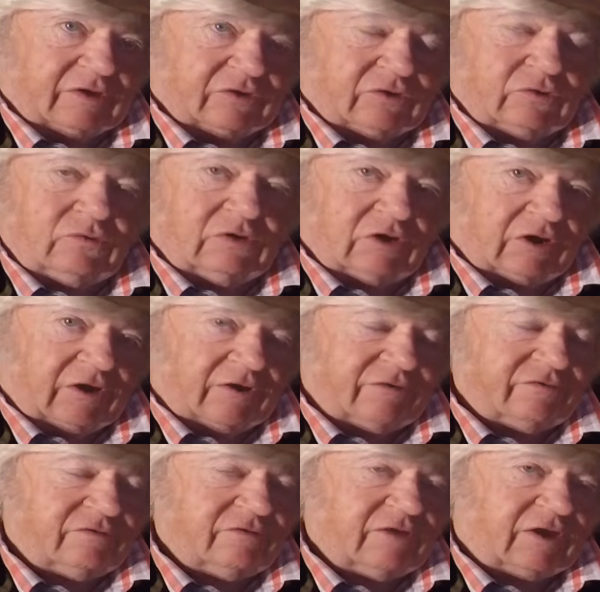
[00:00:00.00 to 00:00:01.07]
Google
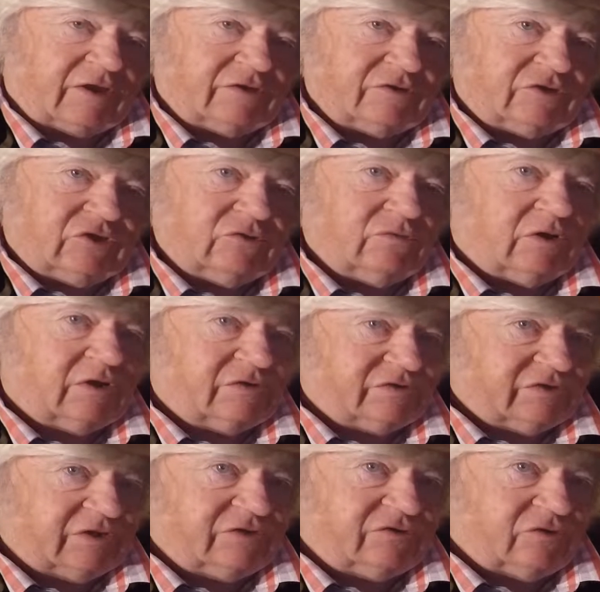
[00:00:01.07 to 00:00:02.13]
Earth and
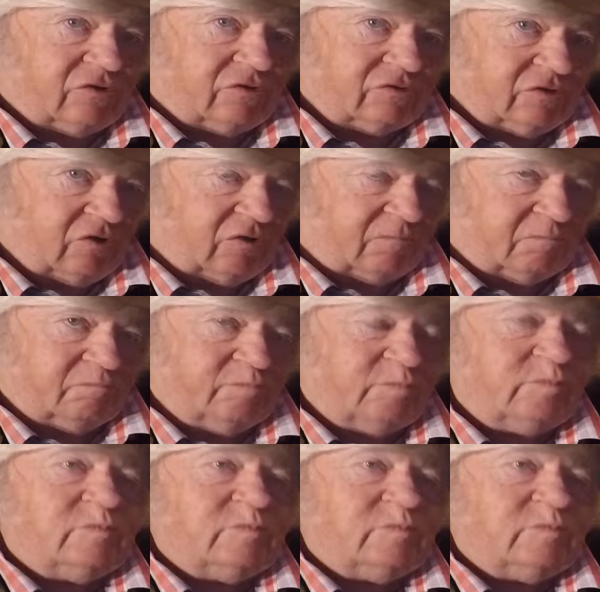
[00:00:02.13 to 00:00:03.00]
QRZ.com.